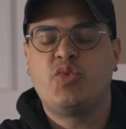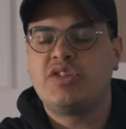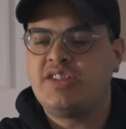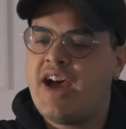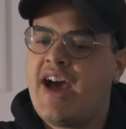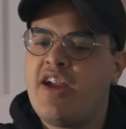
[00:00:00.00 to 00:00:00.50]
We're
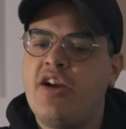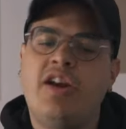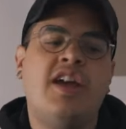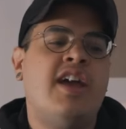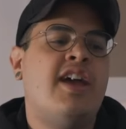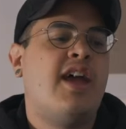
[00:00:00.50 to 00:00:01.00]

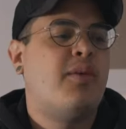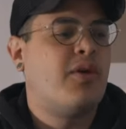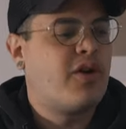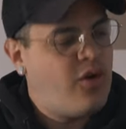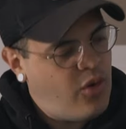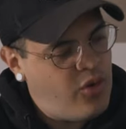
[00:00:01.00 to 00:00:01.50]
tired, and we're
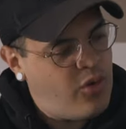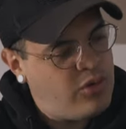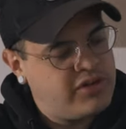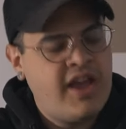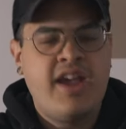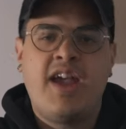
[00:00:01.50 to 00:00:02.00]

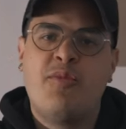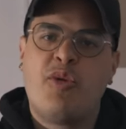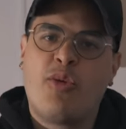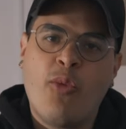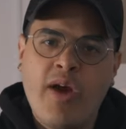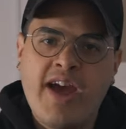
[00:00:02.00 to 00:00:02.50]
cold, and
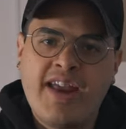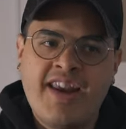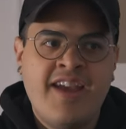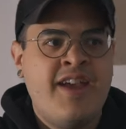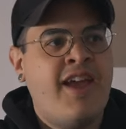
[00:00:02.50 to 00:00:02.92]
we're wet,